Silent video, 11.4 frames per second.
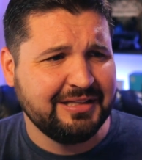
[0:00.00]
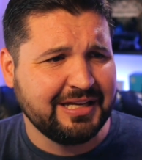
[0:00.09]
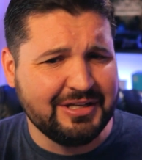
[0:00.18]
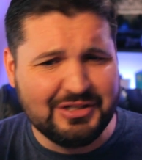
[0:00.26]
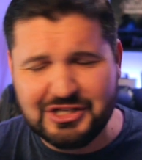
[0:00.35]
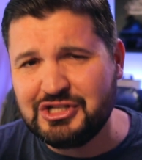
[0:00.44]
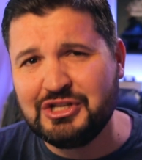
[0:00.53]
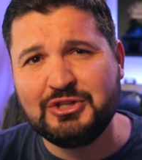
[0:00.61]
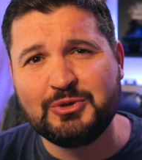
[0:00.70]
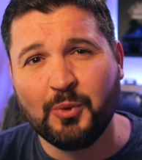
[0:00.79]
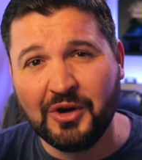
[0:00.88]
The
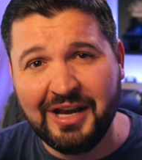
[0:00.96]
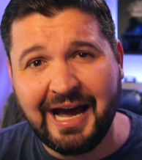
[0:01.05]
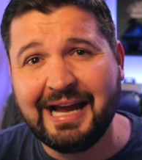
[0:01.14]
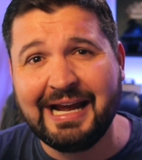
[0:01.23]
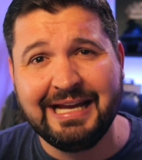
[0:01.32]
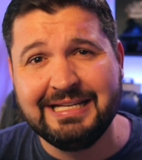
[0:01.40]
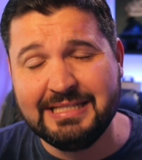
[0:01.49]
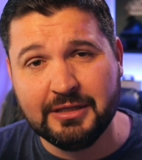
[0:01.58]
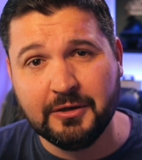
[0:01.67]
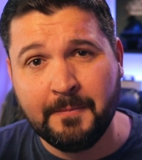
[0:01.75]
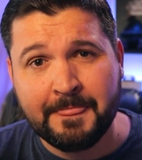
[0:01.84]
conditions were not
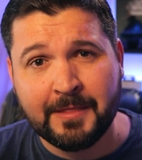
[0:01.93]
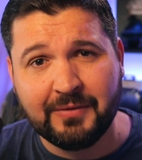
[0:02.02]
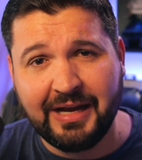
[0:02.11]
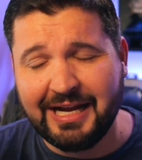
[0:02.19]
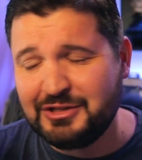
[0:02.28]
ideal, right?